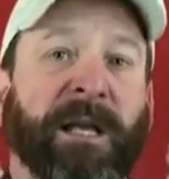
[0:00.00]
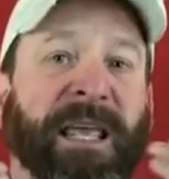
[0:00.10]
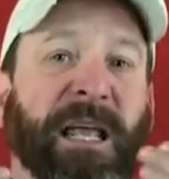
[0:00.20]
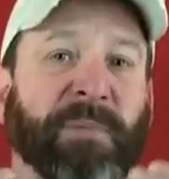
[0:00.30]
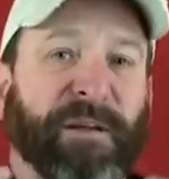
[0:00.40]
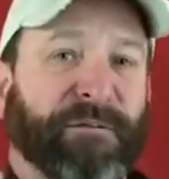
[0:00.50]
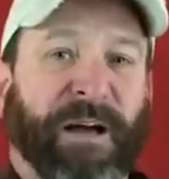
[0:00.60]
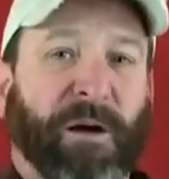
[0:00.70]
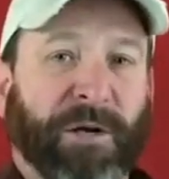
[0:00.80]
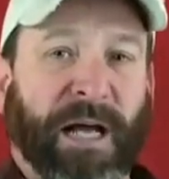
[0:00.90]
can be
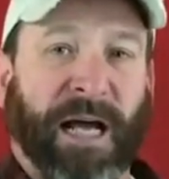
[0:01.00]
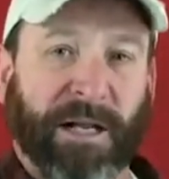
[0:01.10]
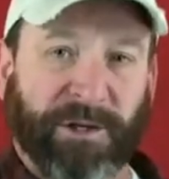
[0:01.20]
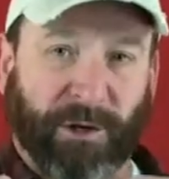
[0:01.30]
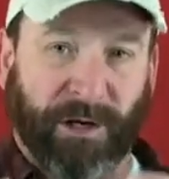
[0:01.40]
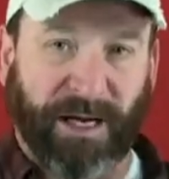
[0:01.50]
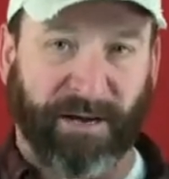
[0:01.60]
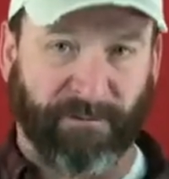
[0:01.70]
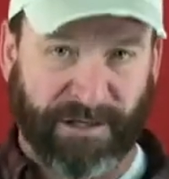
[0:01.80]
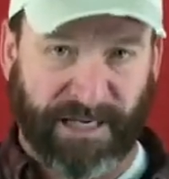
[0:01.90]
found on your
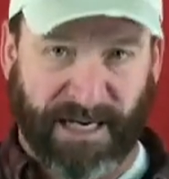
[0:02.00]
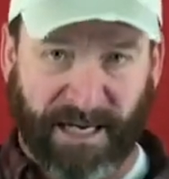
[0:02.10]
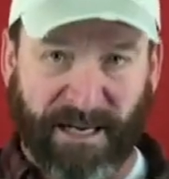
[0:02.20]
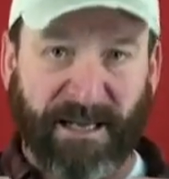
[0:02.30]
everyday